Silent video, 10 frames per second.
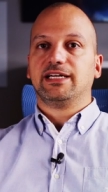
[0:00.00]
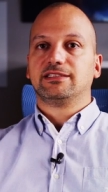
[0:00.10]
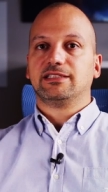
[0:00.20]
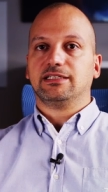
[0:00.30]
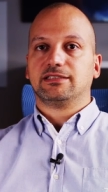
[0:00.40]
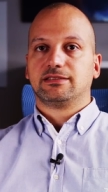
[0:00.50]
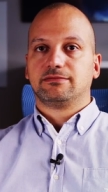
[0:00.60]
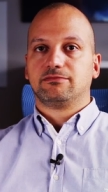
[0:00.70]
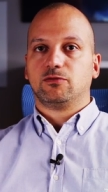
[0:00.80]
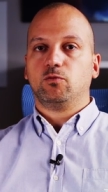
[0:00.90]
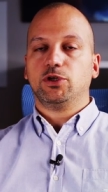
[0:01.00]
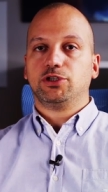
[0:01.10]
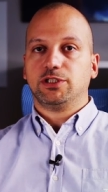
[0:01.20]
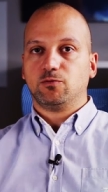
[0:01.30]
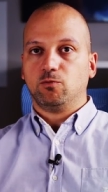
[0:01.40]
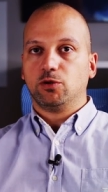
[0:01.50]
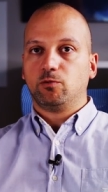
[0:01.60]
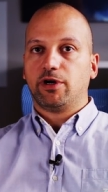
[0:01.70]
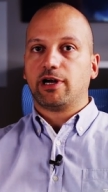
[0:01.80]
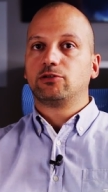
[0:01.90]
I S S? Which is
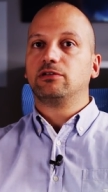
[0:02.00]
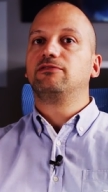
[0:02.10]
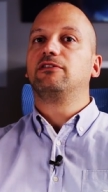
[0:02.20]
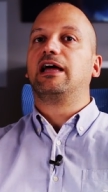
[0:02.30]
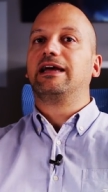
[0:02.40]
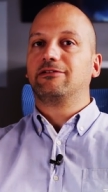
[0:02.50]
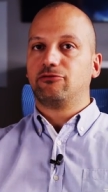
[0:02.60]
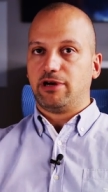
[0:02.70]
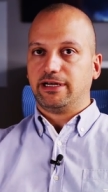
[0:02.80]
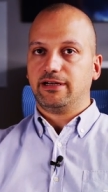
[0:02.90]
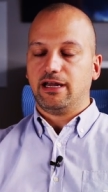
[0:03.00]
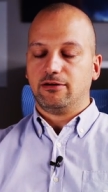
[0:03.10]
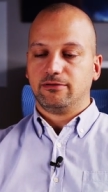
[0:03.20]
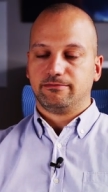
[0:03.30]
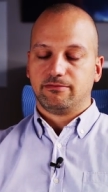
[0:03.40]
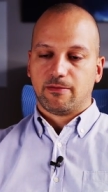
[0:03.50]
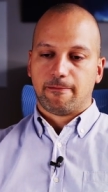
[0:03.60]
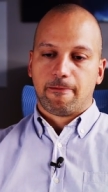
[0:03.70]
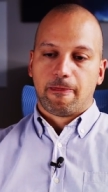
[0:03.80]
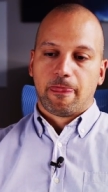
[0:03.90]
what we are actually flying right now.
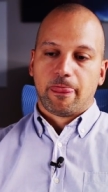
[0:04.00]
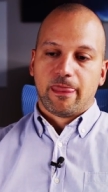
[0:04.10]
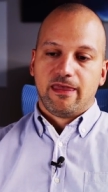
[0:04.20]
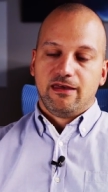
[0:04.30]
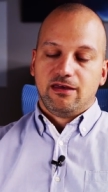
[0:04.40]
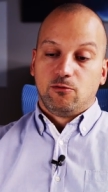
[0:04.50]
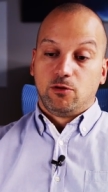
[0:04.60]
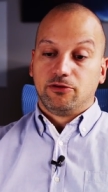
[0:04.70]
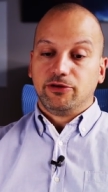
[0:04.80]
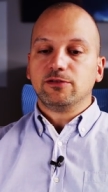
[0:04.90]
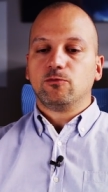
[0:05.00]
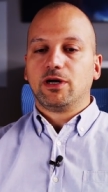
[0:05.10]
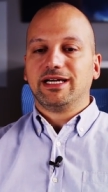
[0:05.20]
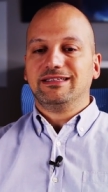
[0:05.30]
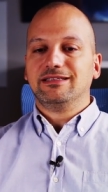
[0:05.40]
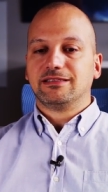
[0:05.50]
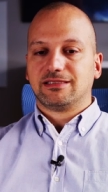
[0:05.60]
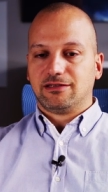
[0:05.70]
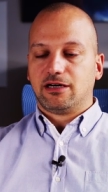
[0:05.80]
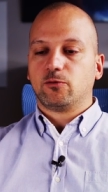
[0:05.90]
Well, the reason why I didn't
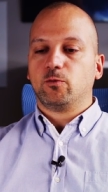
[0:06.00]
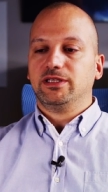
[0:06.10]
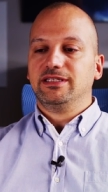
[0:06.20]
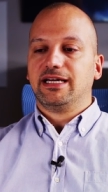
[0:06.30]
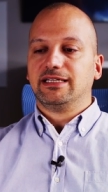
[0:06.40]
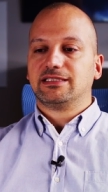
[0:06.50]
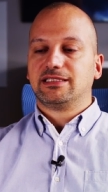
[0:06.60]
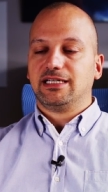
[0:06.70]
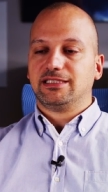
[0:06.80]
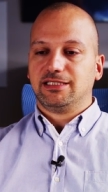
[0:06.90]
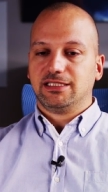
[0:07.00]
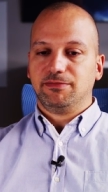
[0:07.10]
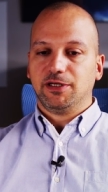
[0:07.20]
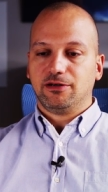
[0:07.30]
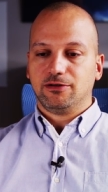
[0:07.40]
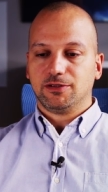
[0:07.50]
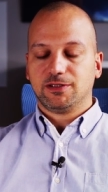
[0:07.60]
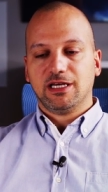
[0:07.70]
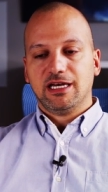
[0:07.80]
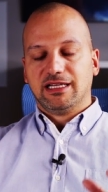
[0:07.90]
start with the I S S is
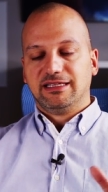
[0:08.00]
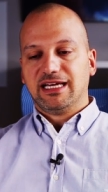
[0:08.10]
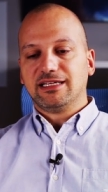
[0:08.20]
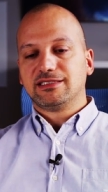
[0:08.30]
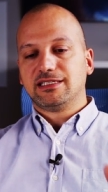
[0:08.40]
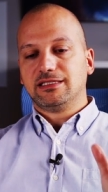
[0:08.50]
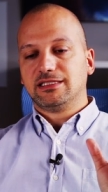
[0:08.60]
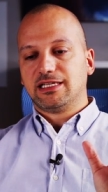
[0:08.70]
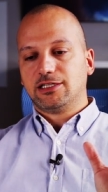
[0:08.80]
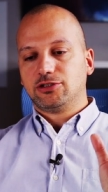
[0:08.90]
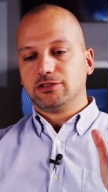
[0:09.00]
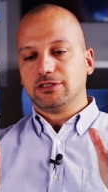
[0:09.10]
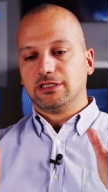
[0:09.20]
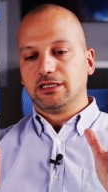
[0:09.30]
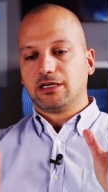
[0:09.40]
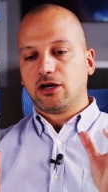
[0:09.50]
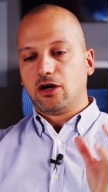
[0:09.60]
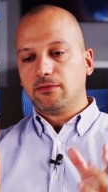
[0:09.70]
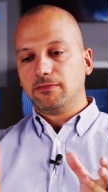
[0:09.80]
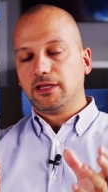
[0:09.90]
because the I S S is such a, a
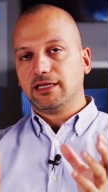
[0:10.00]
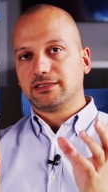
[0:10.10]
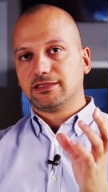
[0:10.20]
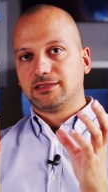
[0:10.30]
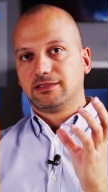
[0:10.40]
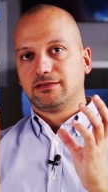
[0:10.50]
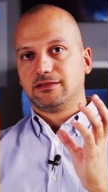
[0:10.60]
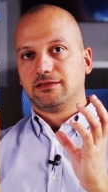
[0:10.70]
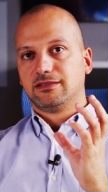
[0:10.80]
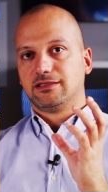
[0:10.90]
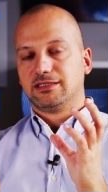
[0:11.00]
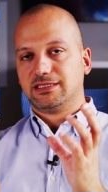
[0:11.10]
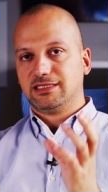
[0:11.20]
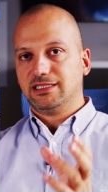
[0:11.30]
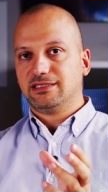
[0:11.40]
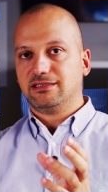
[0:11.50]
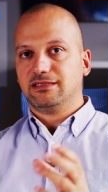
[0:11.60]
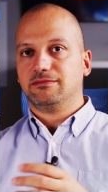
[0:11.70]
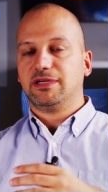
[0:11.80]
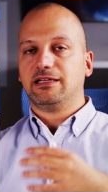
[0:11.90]
complex
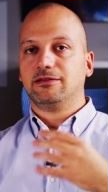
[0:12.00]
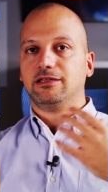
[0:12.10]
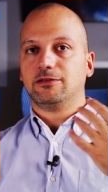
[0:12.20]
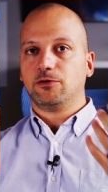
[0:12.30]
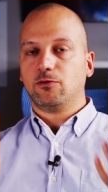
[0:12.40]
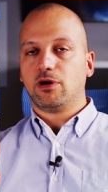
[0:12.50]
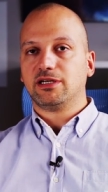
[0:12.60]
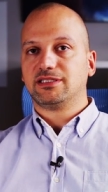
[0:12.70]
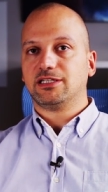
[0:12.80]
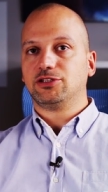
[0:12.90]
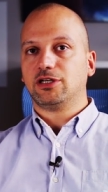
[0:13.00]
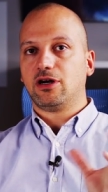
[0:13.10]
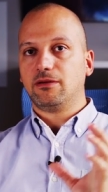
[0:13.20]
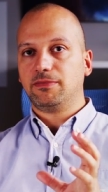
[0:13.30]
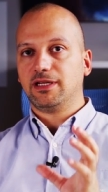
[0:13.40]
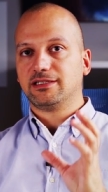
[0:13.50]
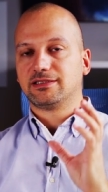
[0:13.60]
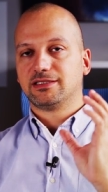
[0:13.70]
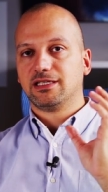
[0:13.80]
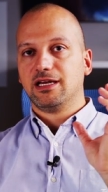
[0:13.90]
system and it requires such a
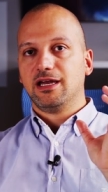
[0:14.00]
complex